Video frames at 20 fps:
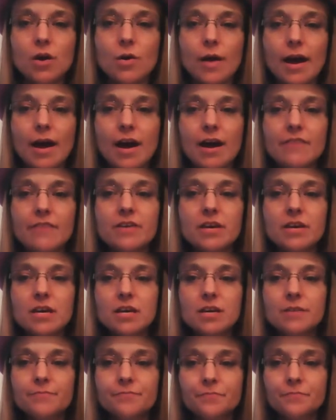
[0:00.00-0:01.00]

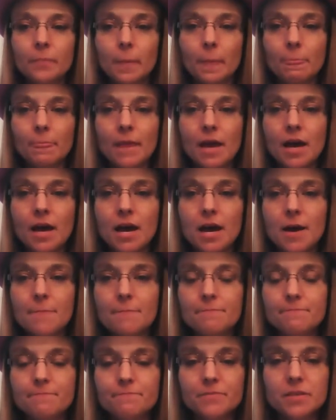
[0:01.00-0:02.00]
having
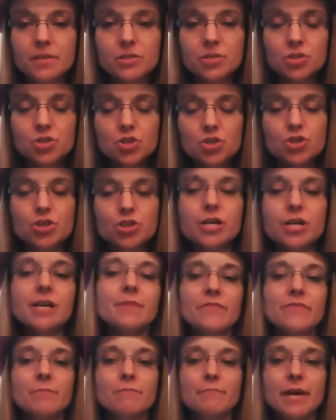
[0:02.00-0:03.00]
this
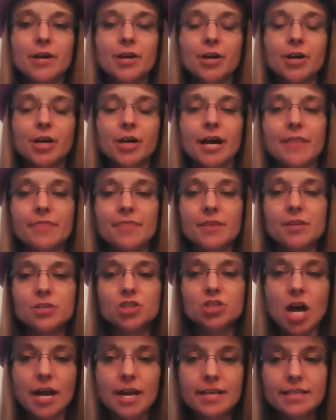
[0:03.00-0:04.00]
dream even bigger and
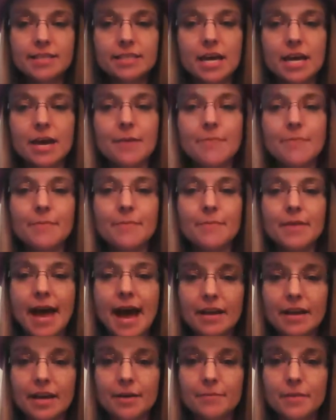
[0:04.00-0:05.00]
the giants coming
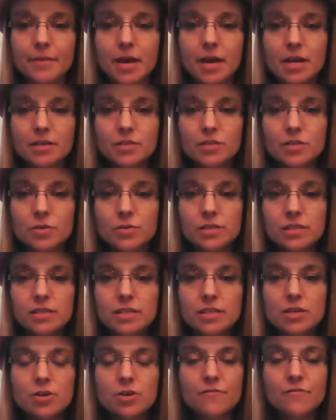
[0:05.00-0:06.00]
at him. So
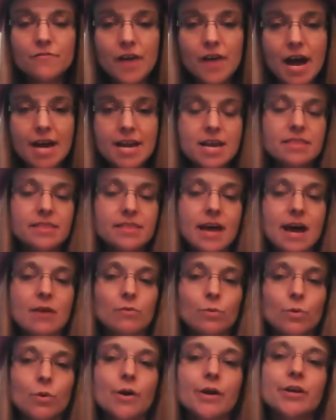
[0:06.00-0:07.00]
he's still finding
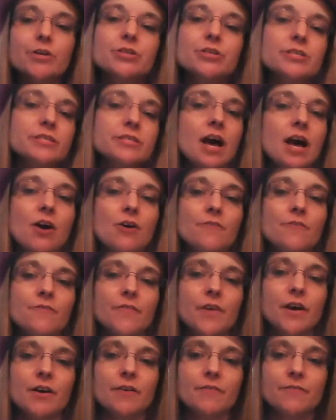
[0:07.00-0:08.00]
that royal
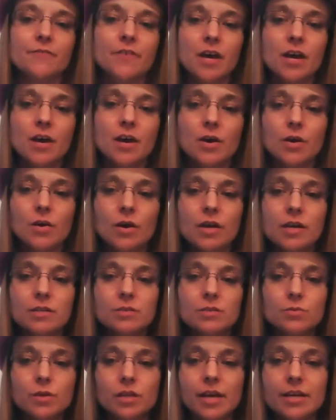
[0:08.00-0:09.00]
self of
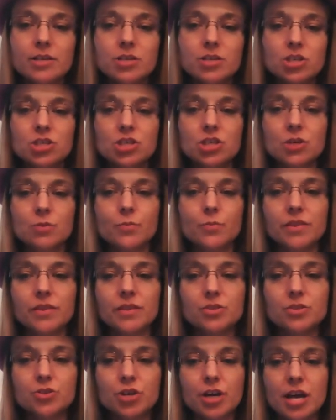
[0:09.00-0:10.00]
his relationship with
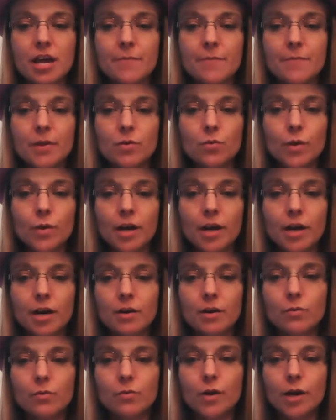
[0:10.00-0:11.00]
the dream and
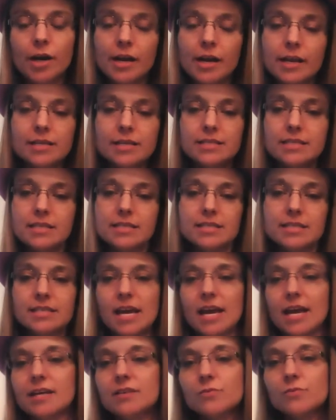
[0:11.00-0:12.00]
where does he
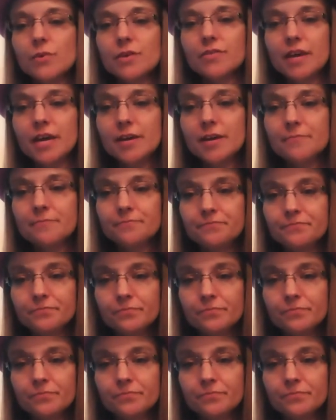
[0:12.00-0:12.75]
stand with it.